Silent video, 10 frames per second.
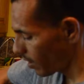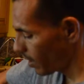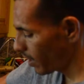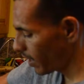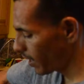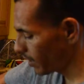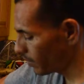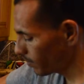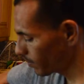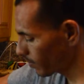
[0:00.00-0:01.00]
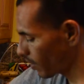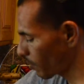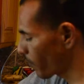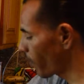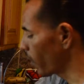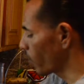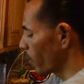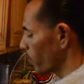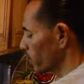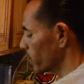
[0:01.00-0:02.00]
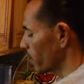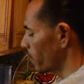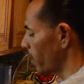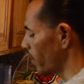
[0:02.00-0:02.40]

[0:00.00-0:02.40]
And I'm going to follow up with some